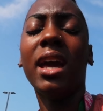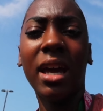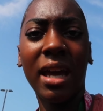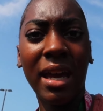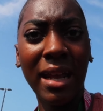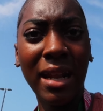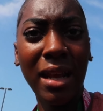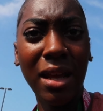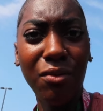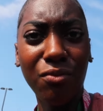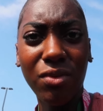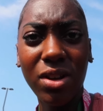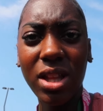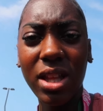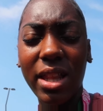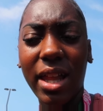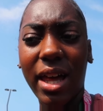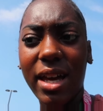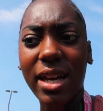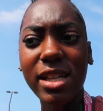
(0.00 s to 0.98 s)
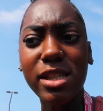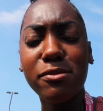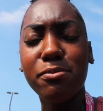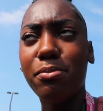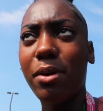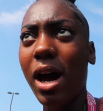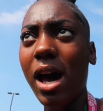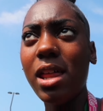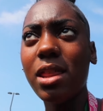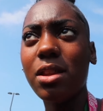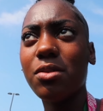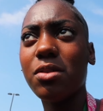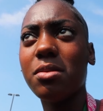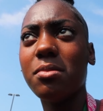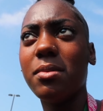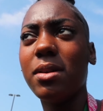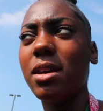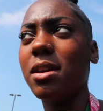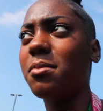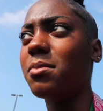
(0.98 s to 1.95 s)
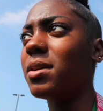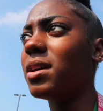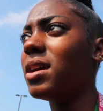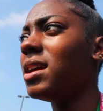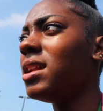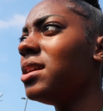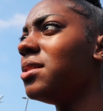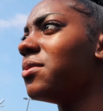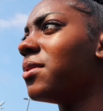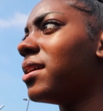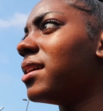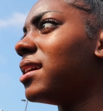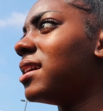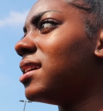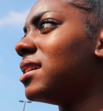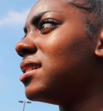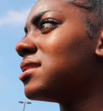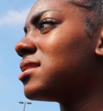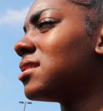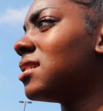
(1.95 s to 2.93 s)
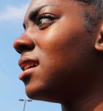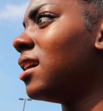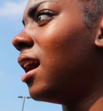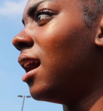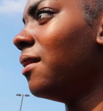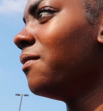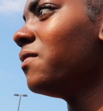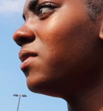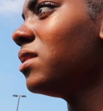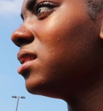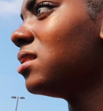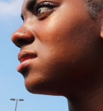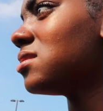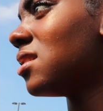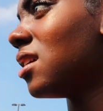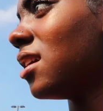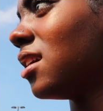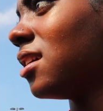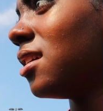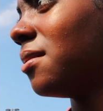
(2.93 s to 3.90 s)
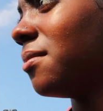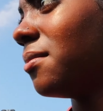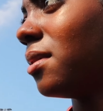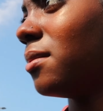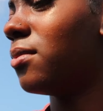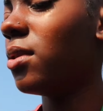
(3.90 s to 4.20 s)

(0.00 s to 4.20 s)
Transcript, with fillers: and it really like it's bothering me but anyways i'm finna time my